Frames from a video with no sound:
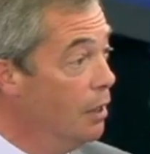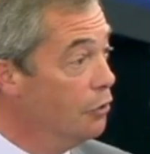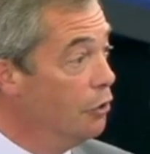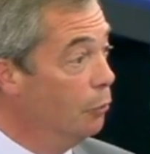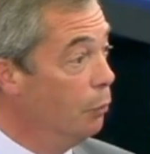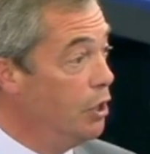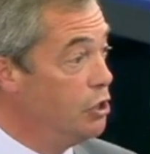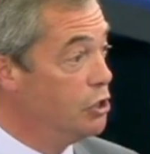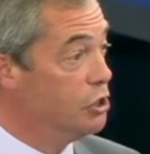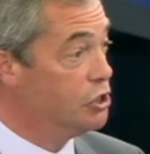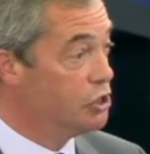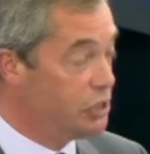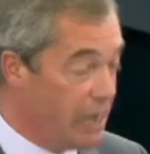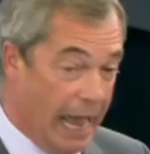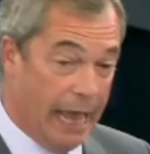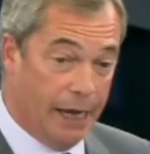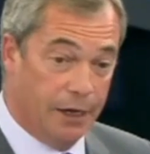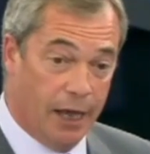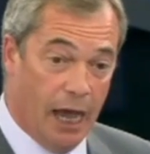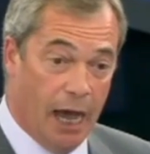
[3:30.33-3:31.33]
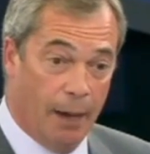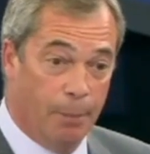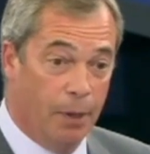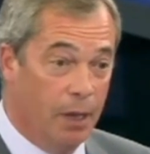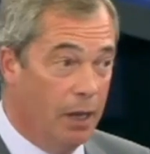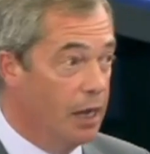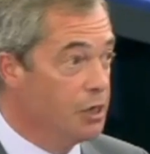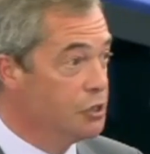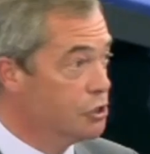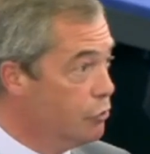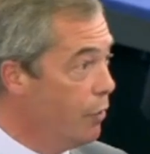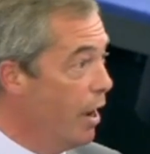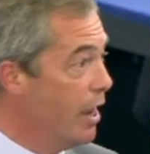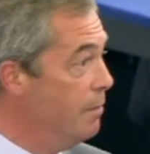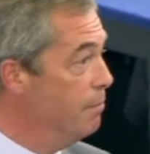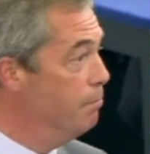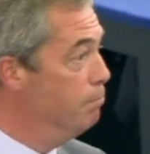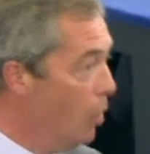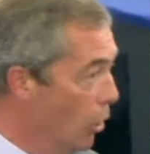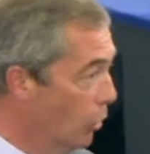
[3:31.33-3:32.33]
that we should stand up as
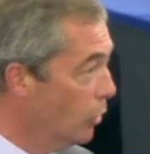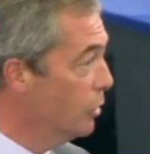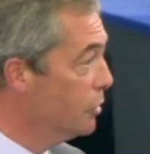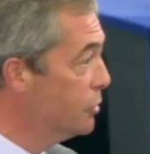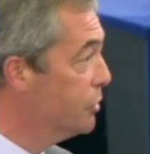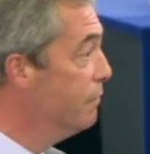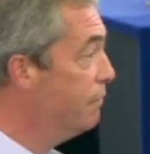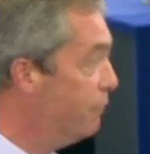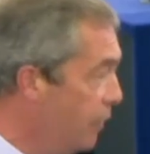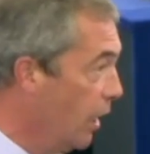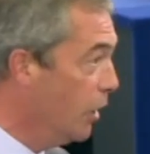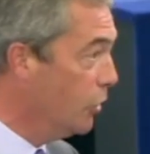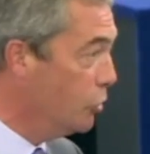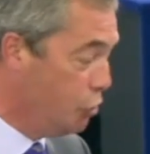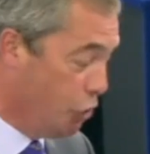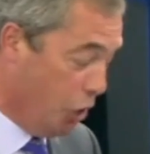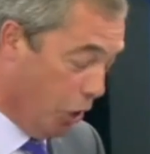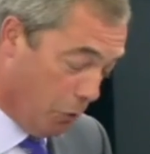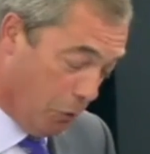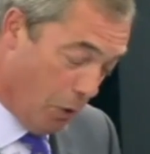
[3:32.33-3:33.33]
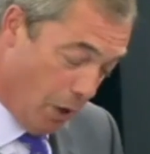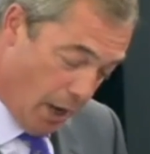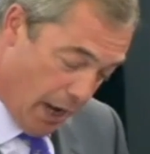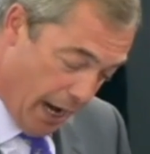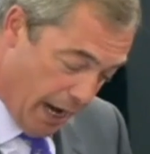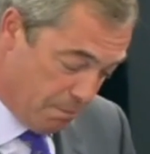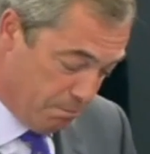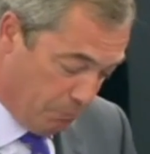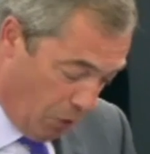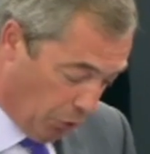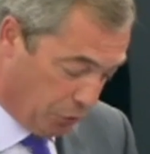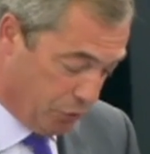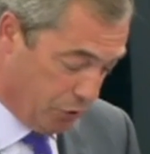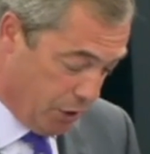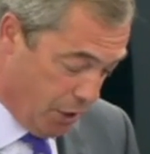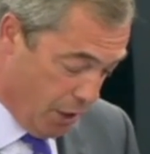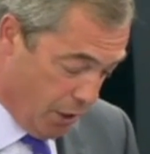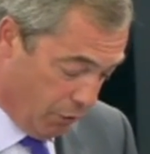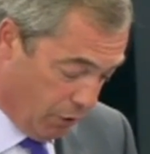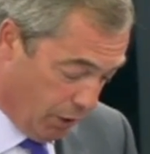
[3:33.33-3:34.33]
great models of virtue in modern
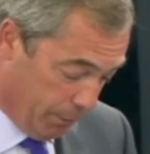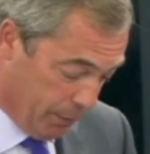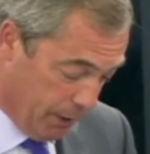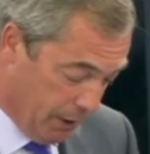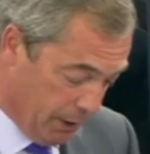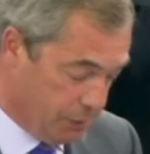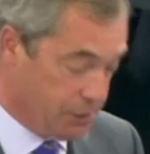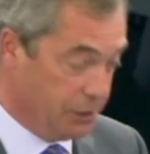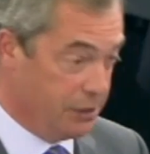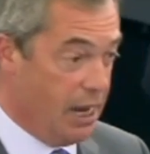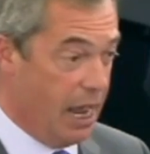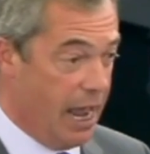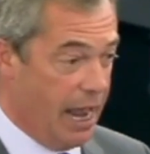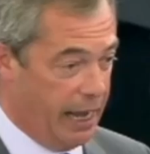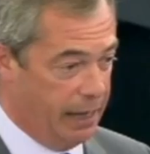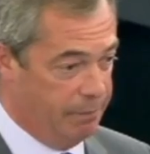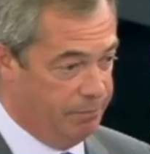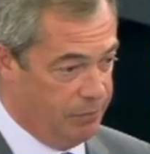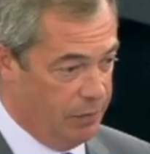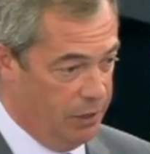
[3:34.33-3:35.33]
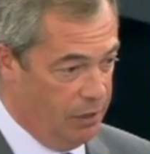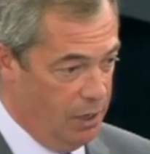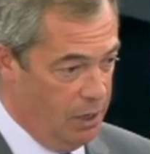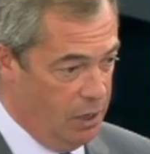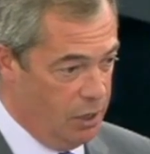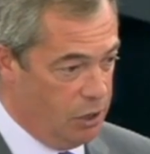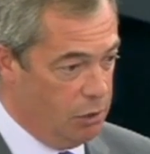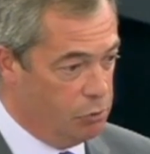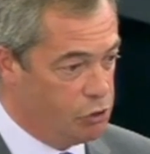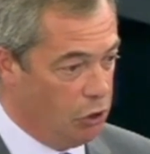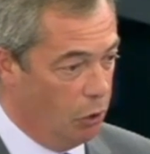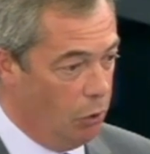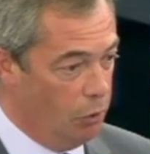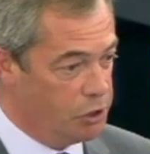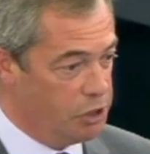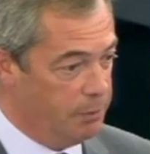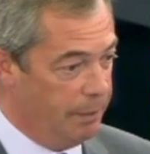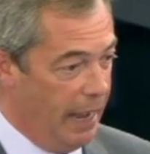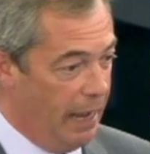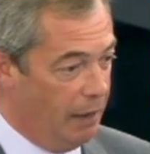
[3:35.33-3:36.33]
Europe today. You
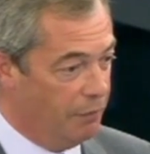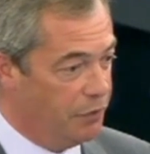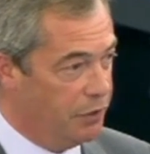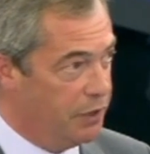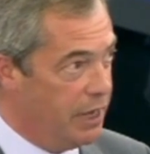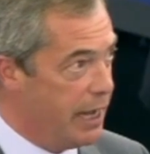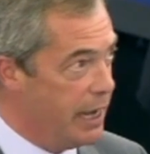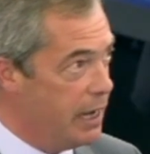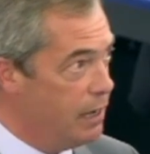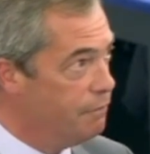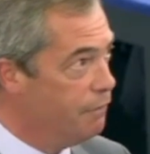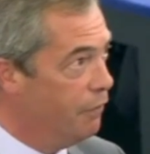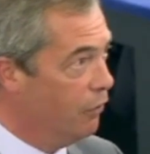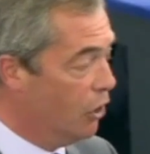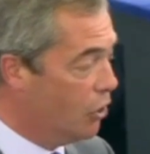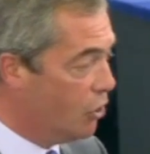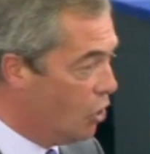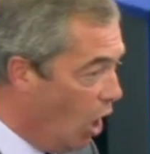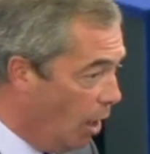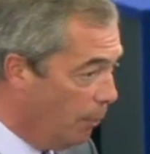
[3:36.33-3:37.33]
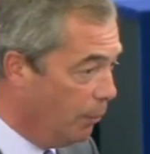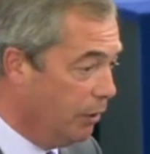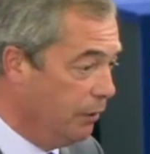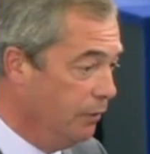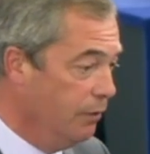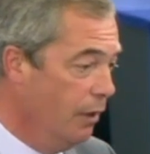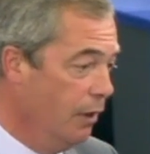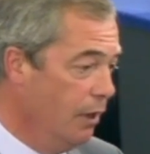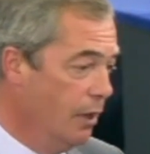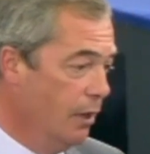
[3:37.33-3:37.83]
talked about the need for a common